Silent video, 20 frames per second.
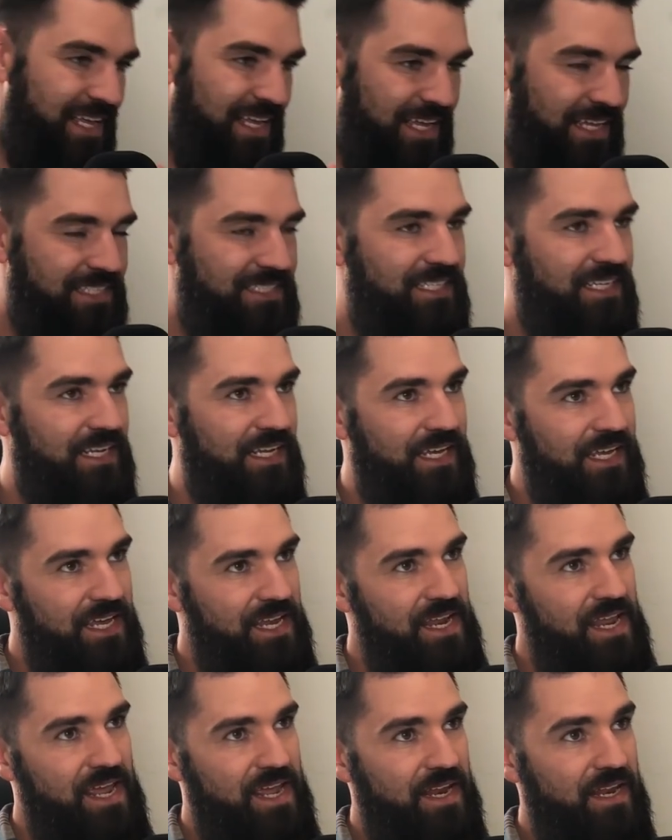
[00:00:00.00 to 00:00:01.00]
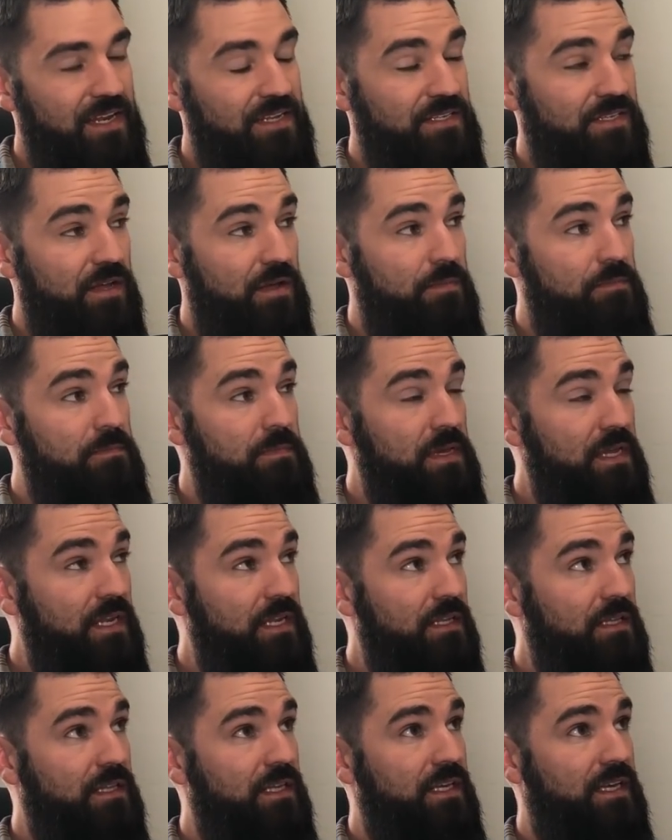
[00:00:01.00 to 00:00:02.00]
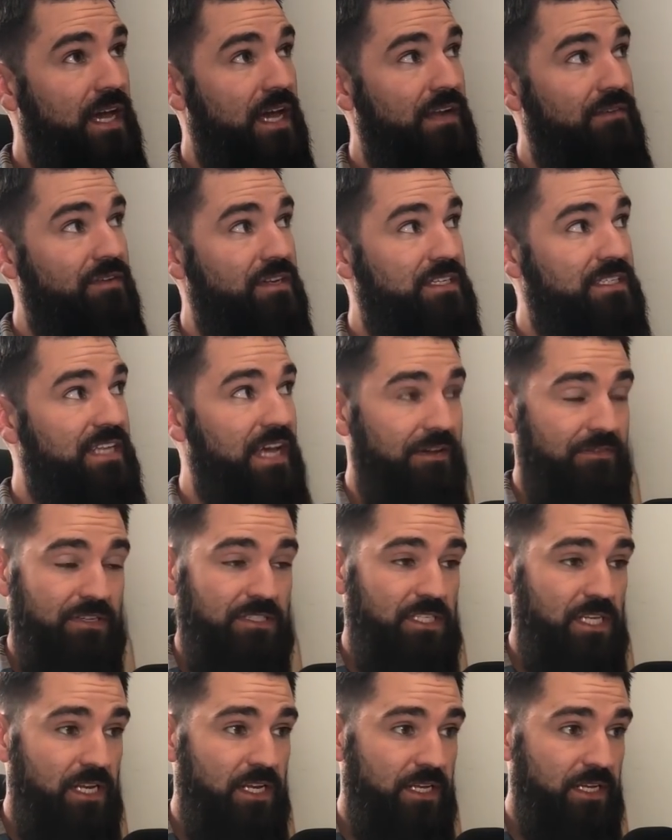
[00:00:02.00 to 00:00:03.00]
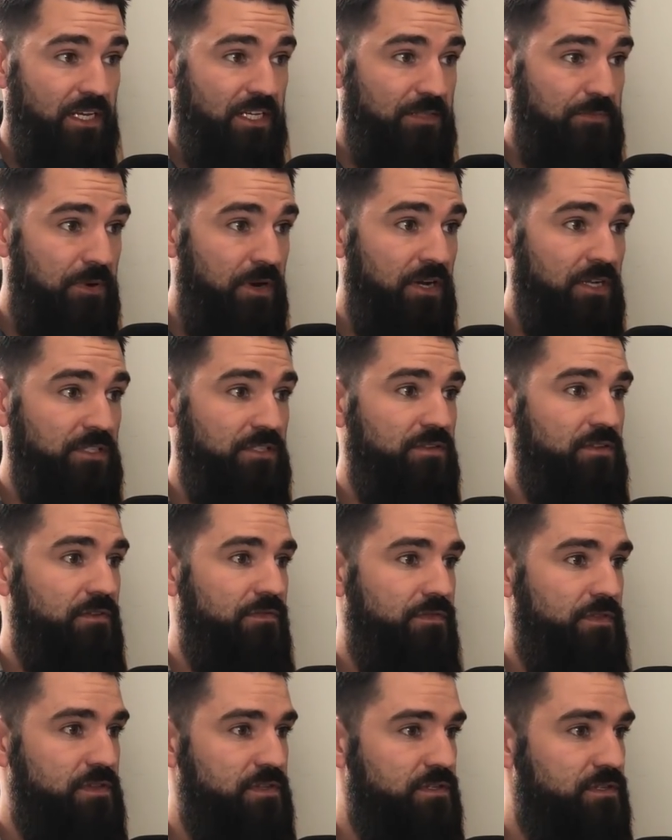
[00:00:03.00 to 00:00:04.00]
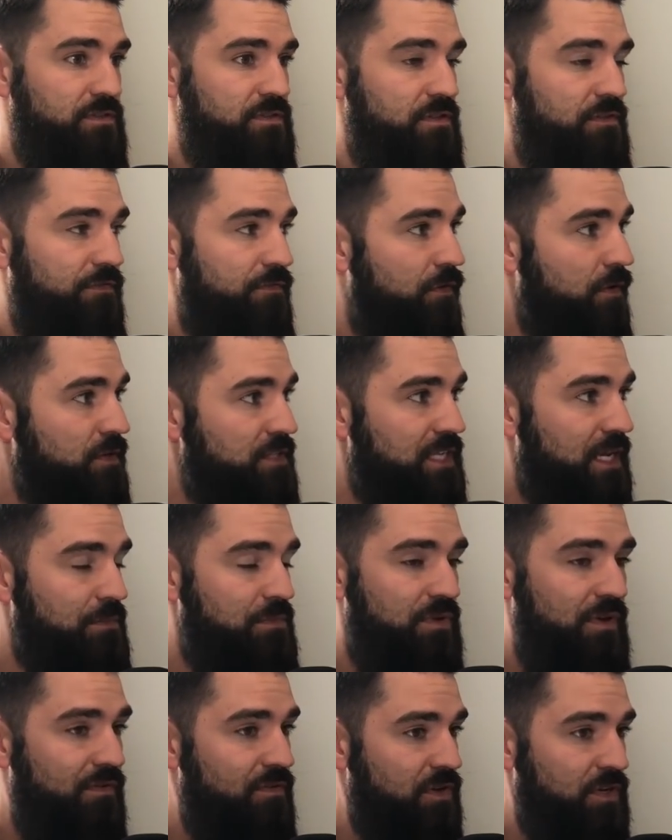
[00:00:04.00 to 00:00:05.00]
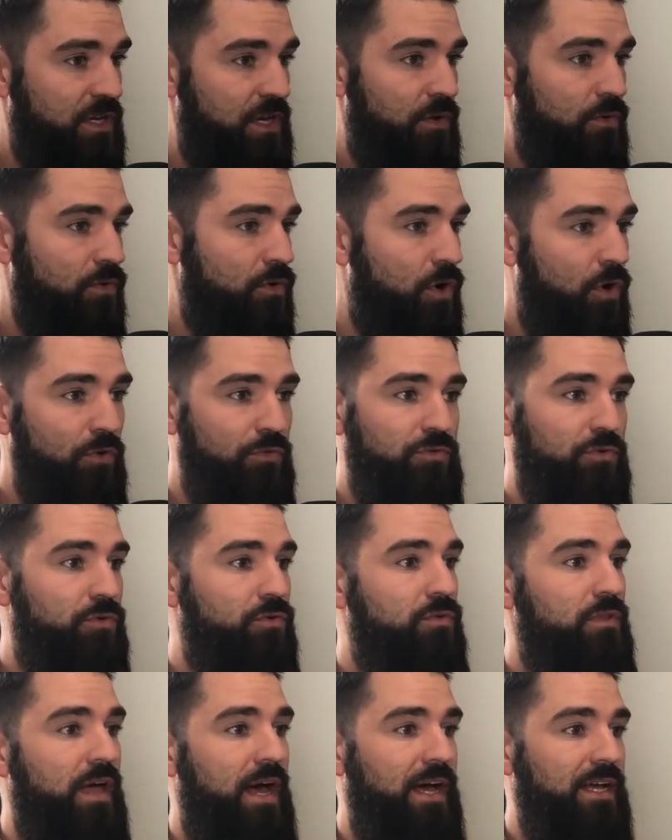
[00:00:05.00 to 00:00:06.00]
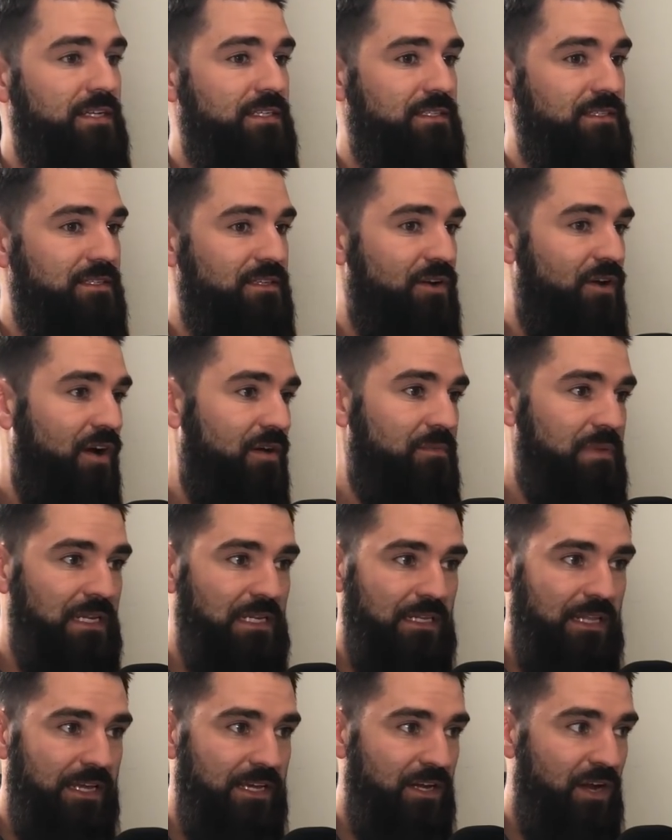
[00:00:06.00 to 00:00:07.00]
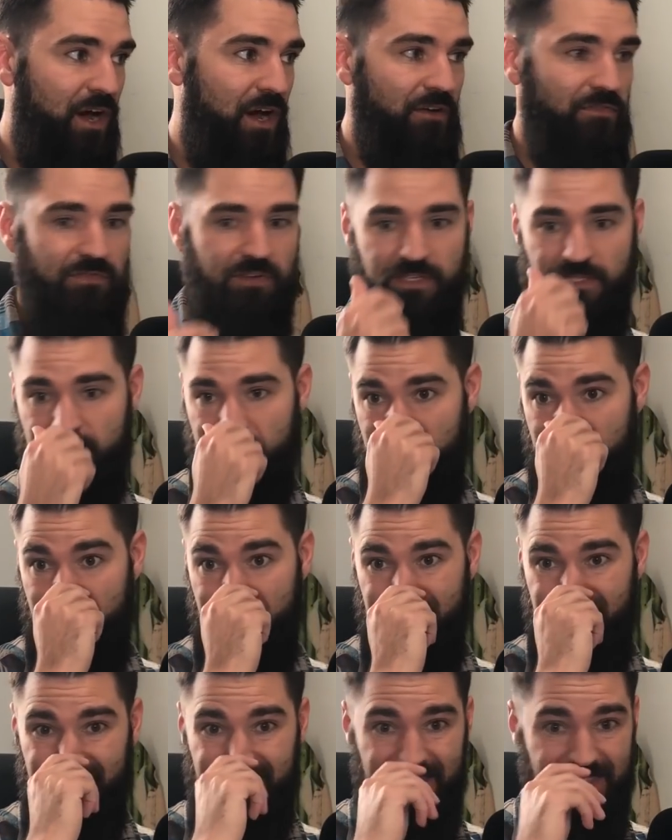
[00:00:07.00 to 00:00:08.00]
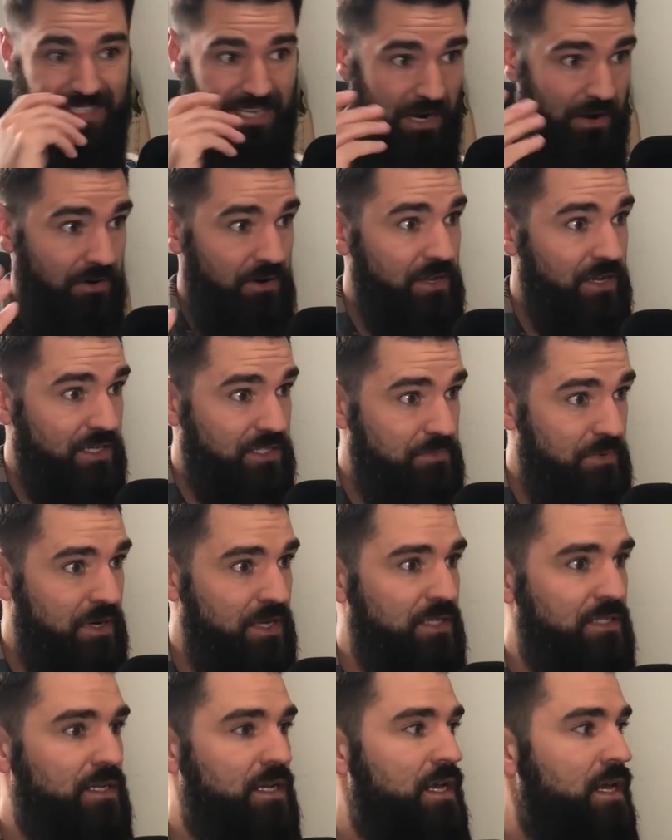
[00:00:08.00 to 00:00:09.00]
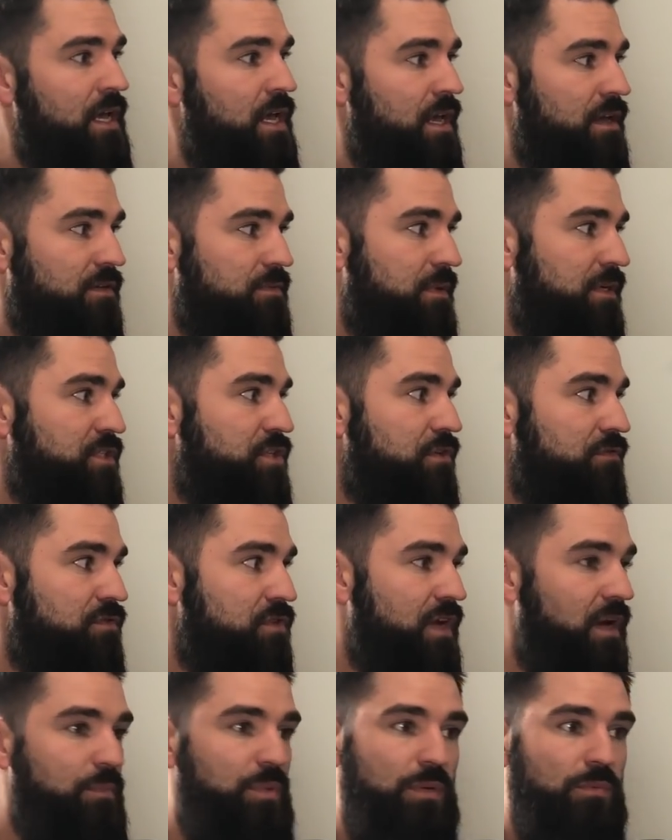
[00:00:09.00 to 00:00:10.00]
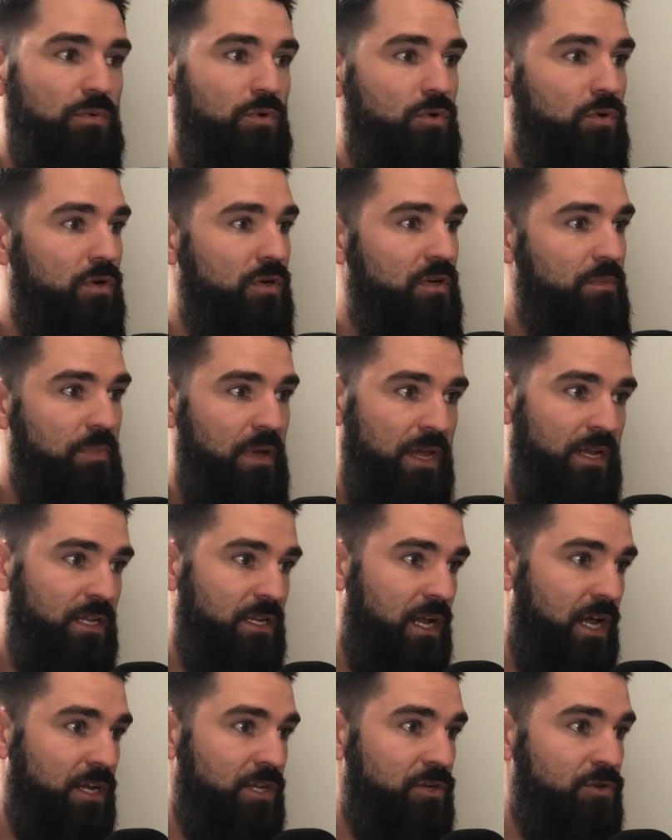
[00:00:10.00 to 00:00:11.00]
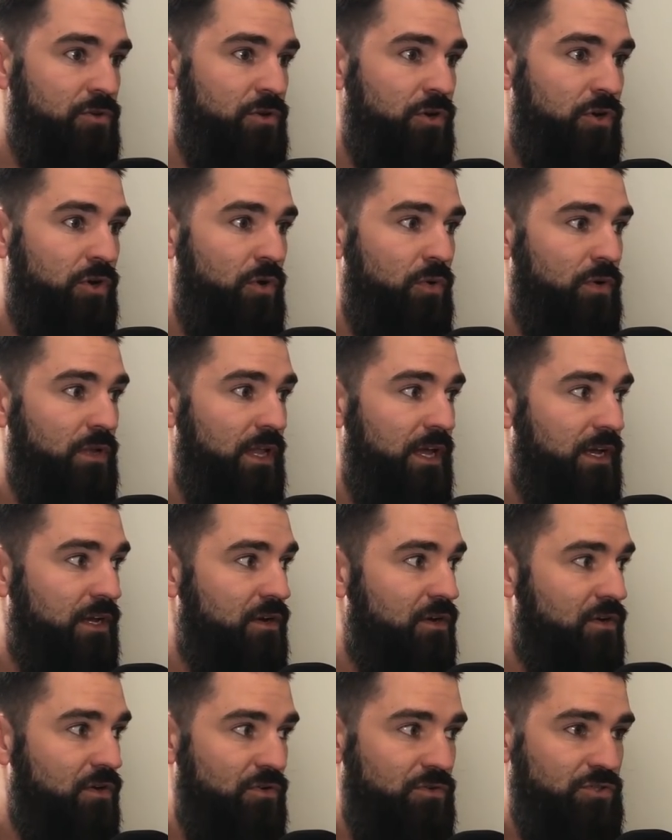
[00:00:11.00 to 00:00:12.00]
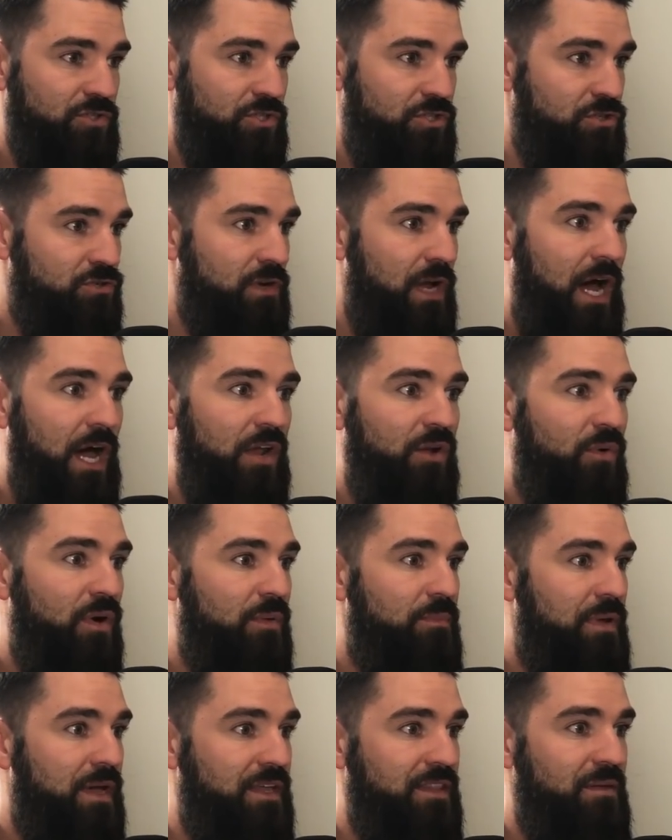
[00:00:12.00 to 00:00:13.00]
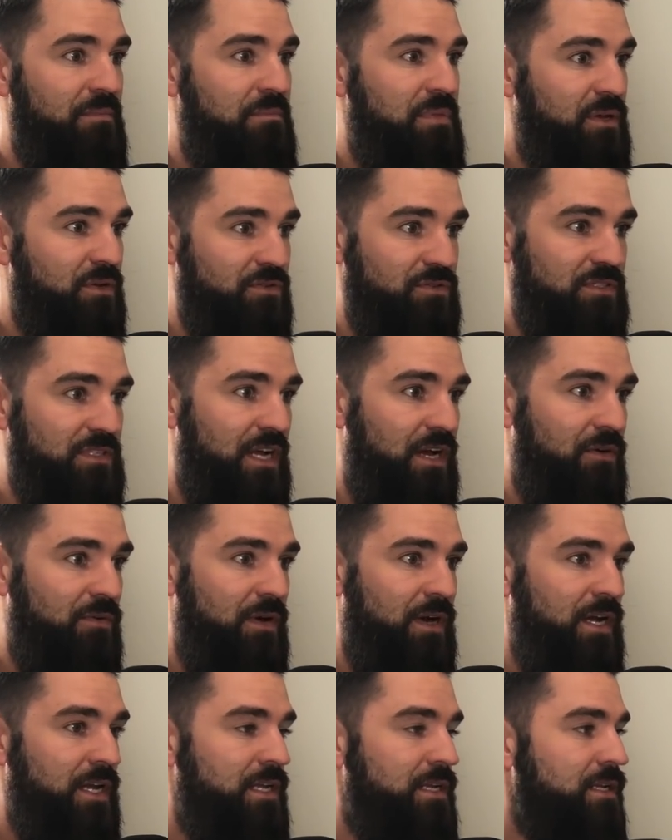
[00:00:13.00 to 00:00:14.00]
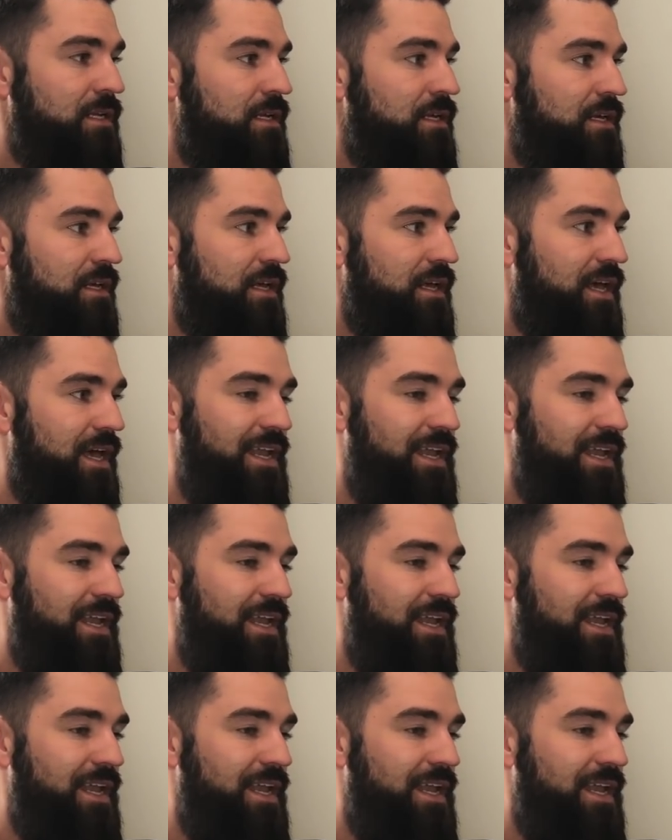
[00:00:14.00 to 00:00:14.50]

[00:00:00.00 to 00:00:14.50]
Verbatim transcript: It's a, it, it's immediately kind of a devastating experience. The, mm. the first time you ever go through that, you know, I've been laid off. It, mm. It's a scary experience. Yeah. Especially if you got people who are dependent on you, you're going like, oh shoot, how do I pay the bills now? Mm-hmm. Right.